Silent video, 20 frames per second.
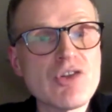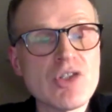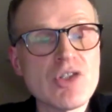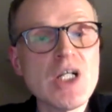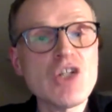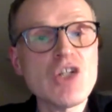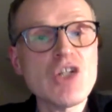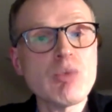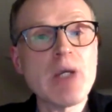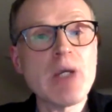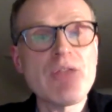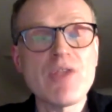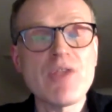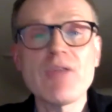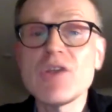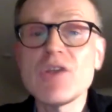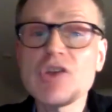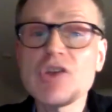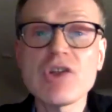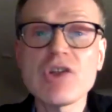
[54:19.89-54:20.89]
And that's why I think
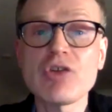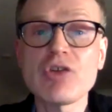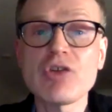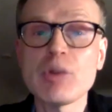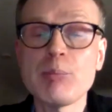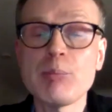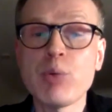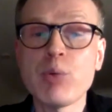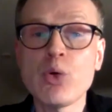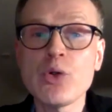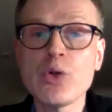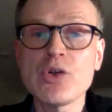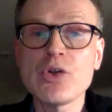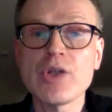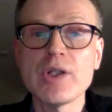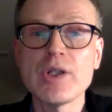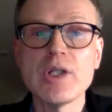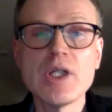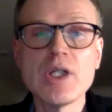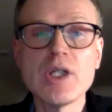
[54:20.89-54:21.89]
these things are
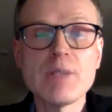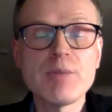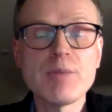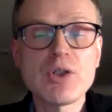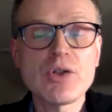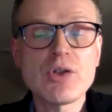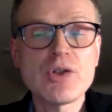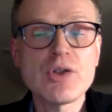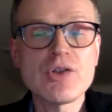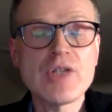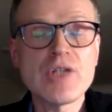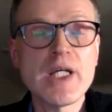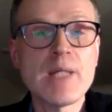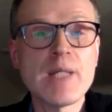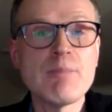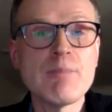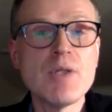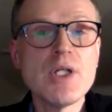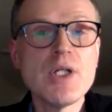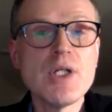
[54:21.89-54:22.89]
important because
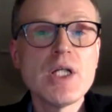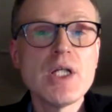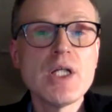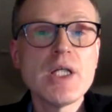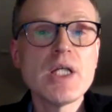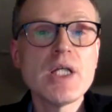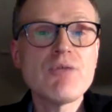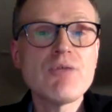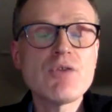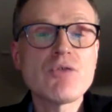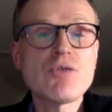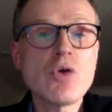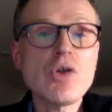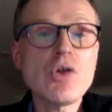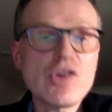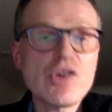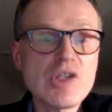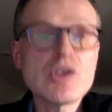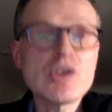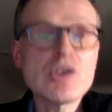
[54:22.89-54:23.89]
um, if you've
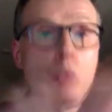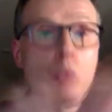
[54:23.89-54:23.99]
got you